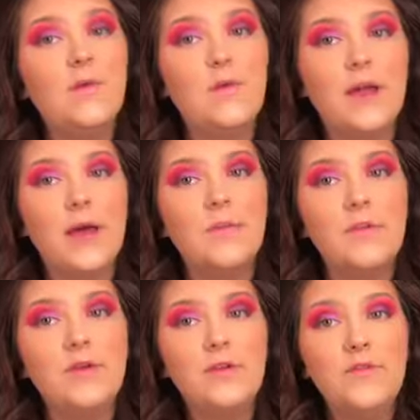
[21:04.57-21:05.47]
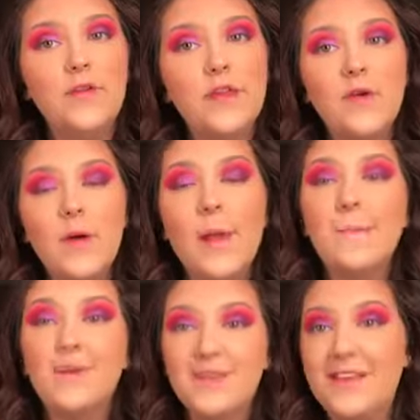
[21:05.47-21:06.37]
when I upload a new video.
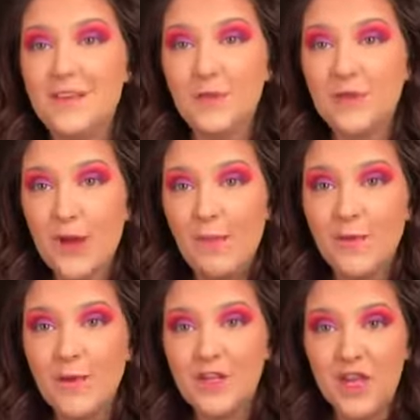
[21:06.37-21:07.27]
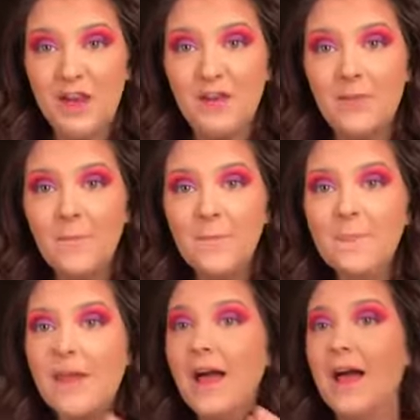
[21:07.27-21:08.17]
And please subscribe to my channel.
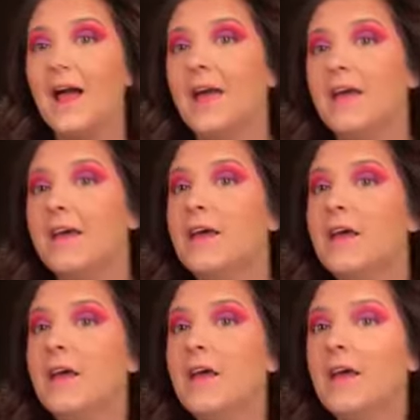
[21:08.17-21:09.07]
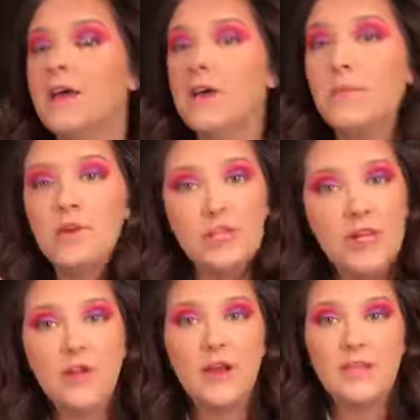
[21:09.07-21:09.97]
I
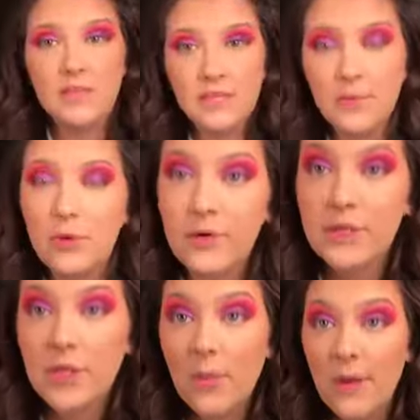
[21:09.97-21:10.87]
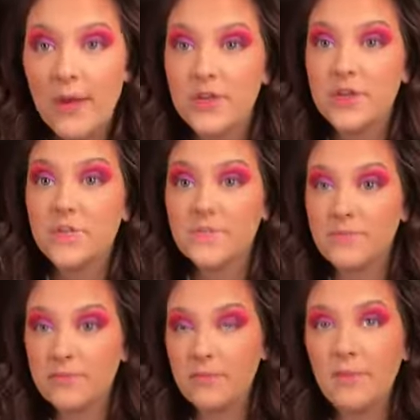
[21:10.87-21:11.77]
appreciate your guys' support so much.
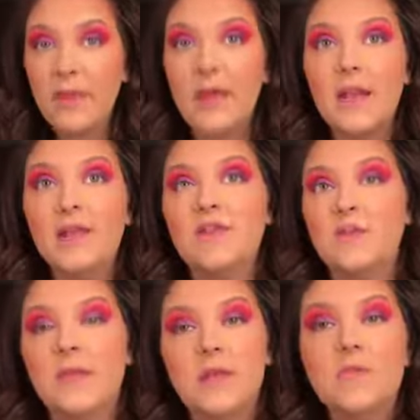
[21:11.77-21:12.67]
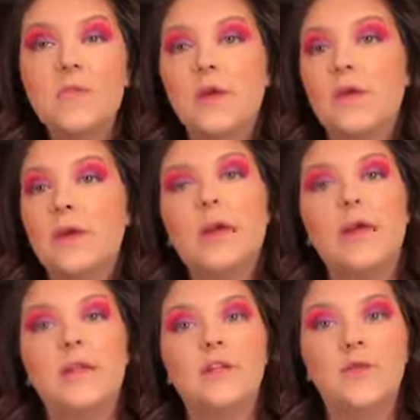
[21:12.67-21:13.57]
And I just want to keep growing
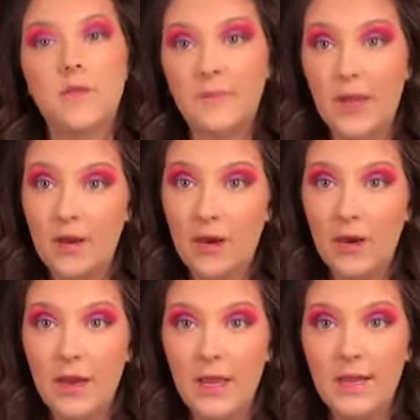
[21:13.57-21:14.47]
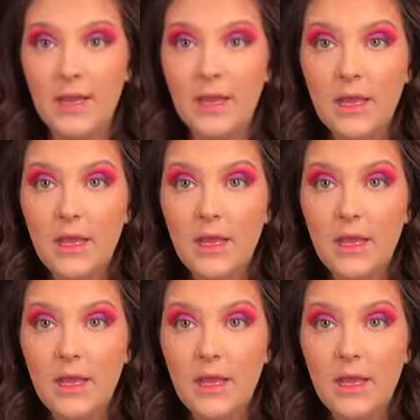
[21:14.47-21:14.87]
and doing better and,